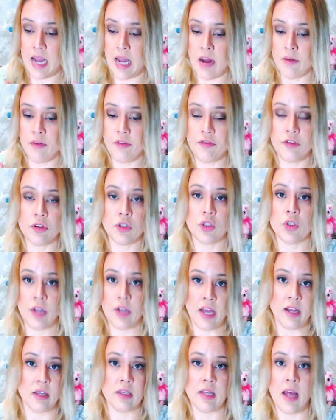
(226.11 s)
I refuse to
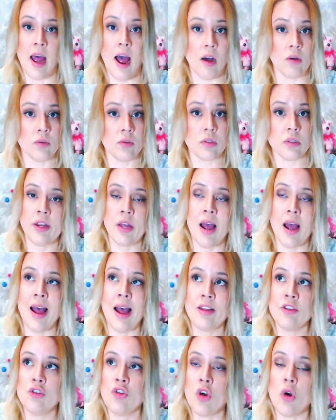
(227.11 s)
get in the house. I
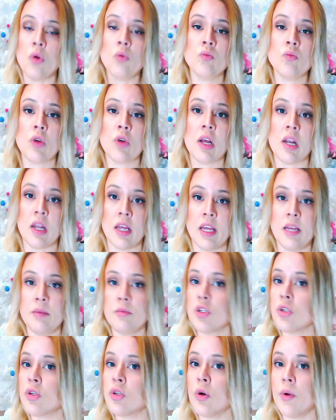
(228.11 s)
don't claim
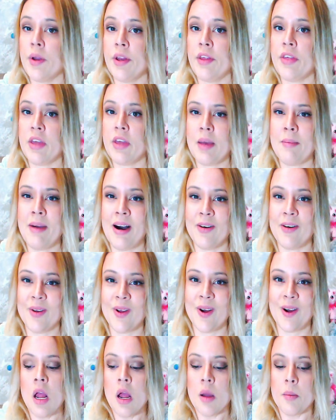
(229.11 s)
to know anything about law,